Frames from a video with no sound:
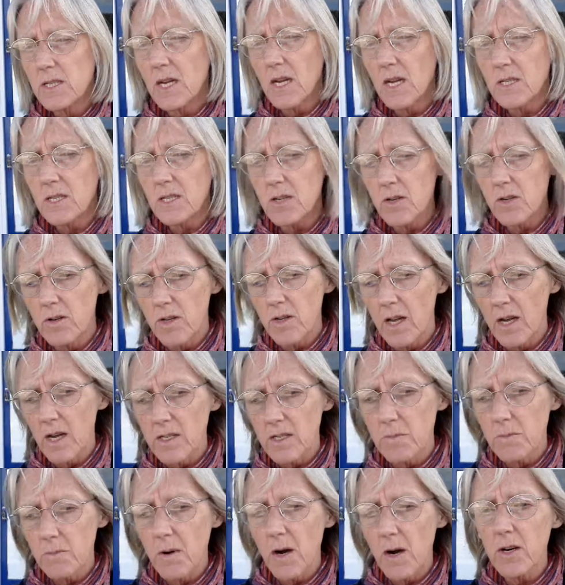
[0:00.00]
how to create
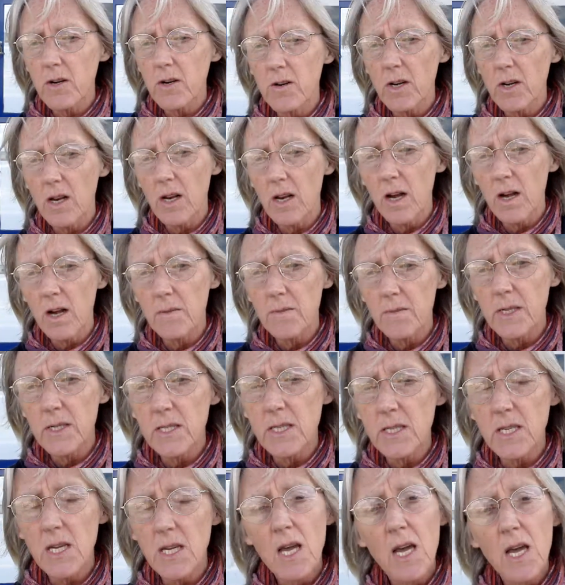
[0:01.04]

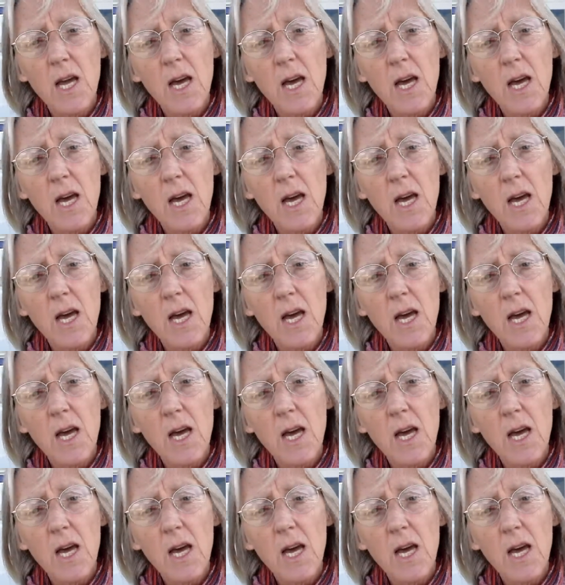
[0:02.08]
microclimates,